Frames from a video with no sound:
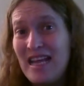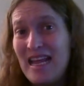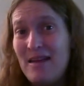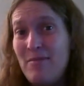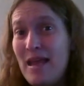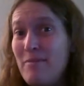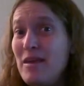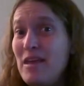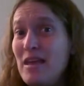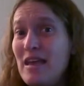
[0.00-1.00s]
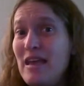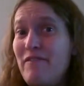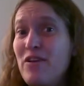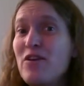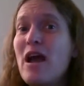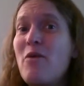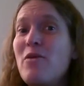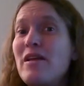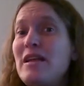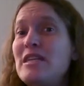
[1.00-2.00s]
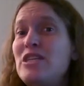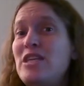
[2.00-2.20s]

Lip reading: And maybe if you're not willing to